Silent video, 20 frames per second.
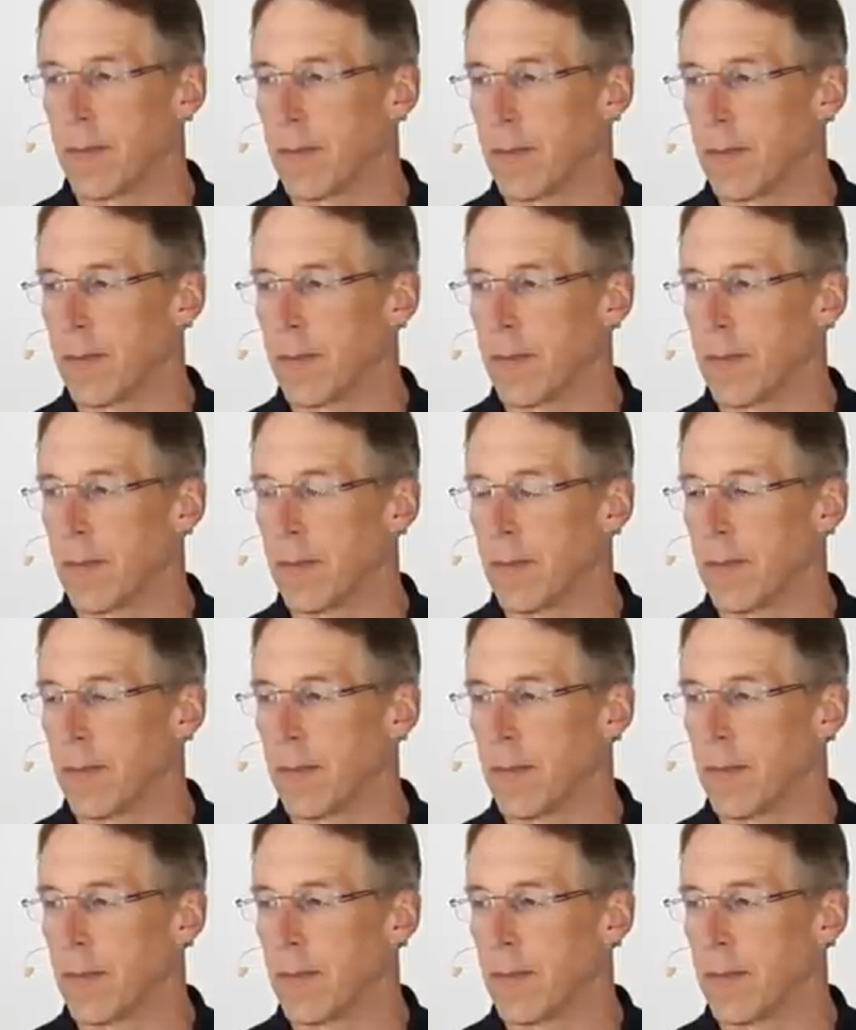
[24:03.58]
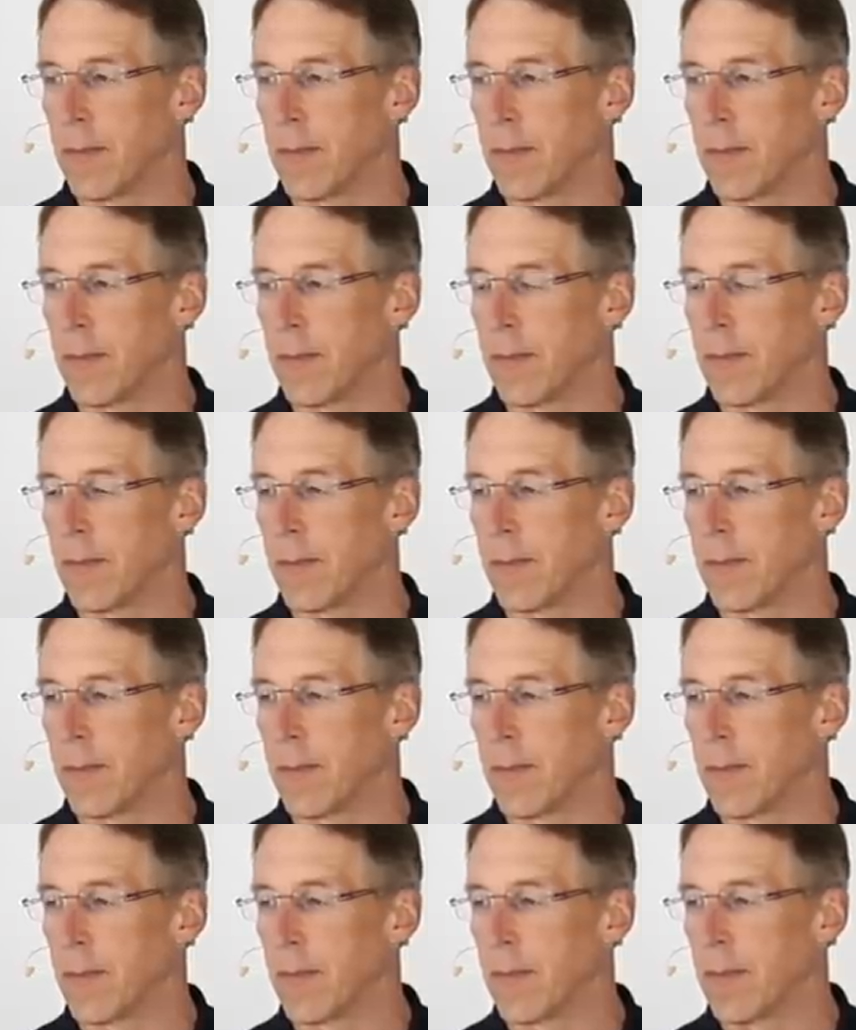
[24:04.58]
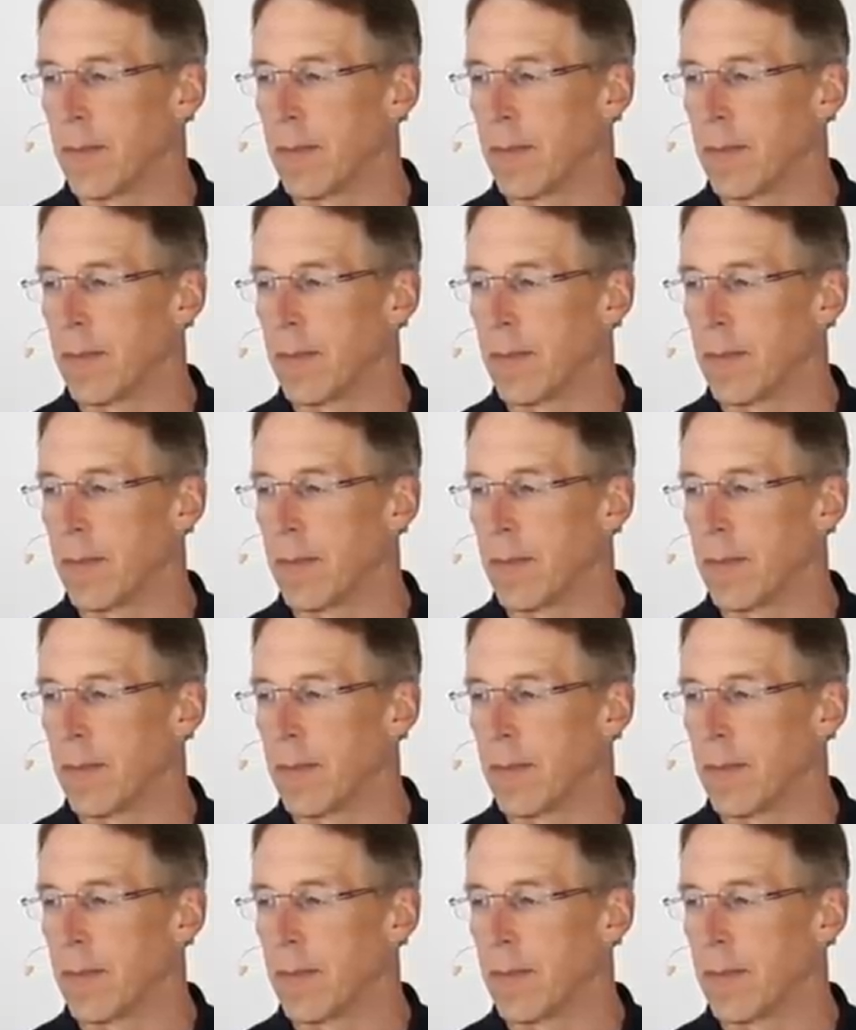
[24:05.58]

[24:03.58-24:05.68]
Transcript: [no speech]